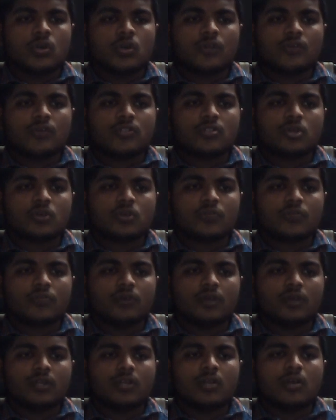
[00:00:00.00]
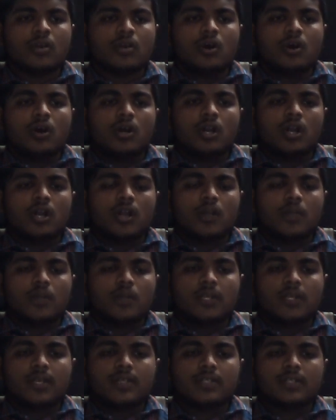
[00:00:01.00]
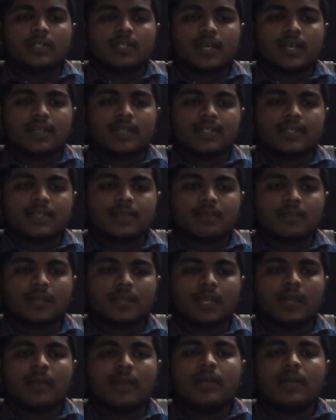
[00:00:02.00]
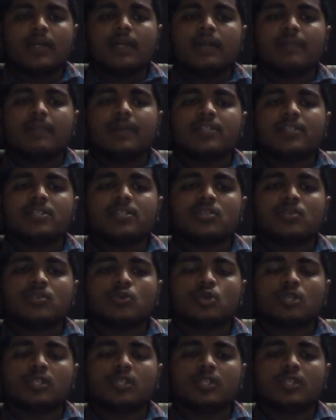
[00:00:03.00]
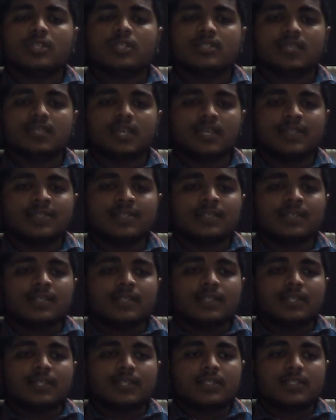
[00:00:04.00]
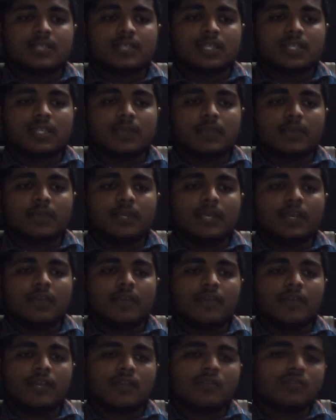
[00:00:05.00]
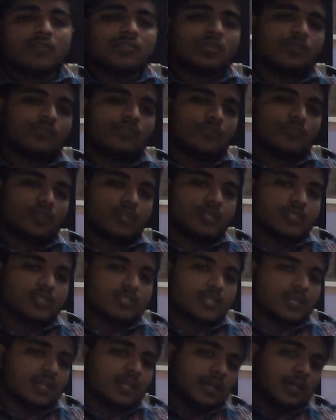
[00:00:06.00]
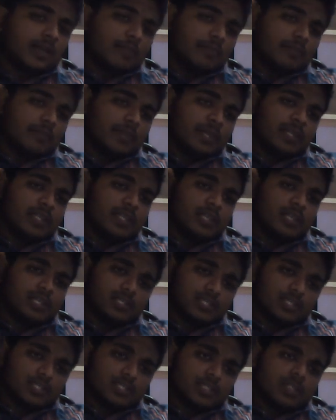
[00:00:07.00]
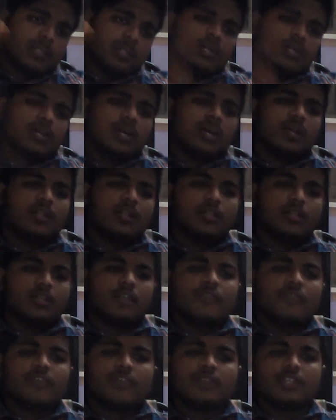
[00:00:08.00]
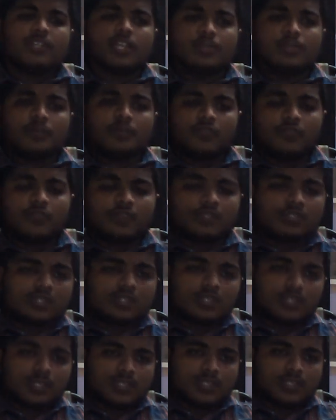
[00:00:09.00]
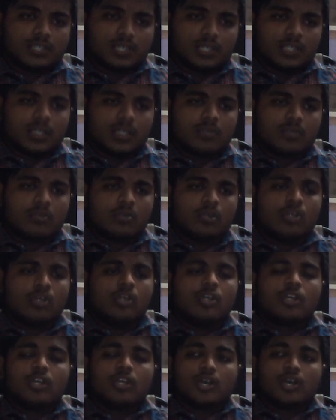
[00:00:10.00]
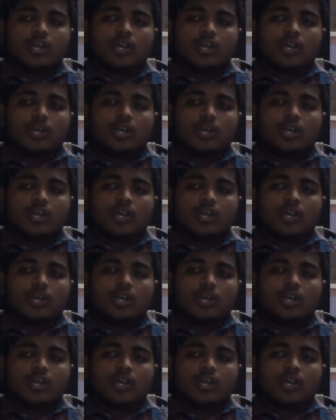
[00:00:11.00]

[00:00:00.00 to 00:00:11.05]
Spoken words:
code of a software or an application doesn't play a major role in this case. Testing the behavior of the software is the main concern. The different type of function testing include